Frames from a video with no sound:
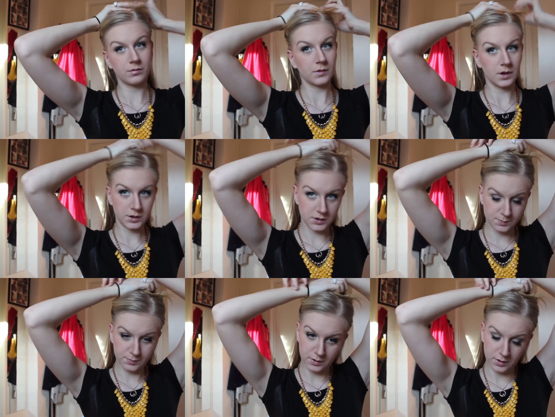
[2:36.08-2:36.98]
and
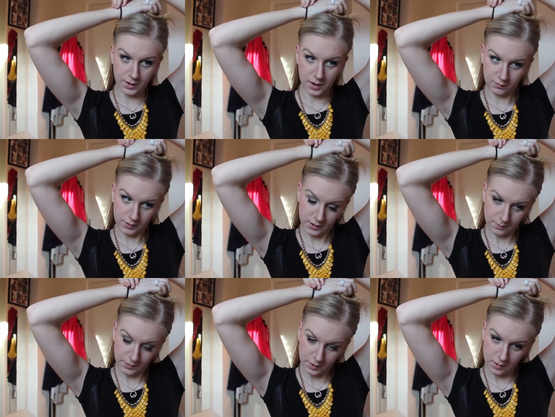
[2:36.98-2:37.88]
just put that right
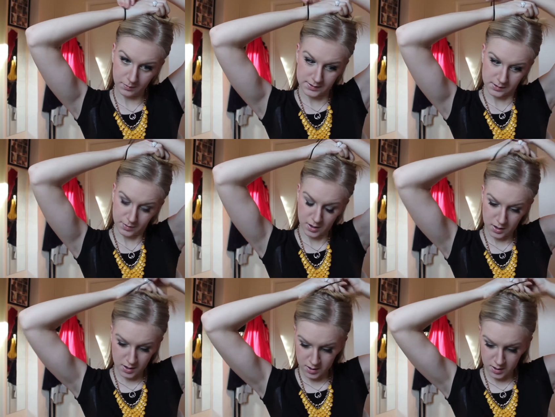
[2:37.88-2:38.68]
up there in a messy bun.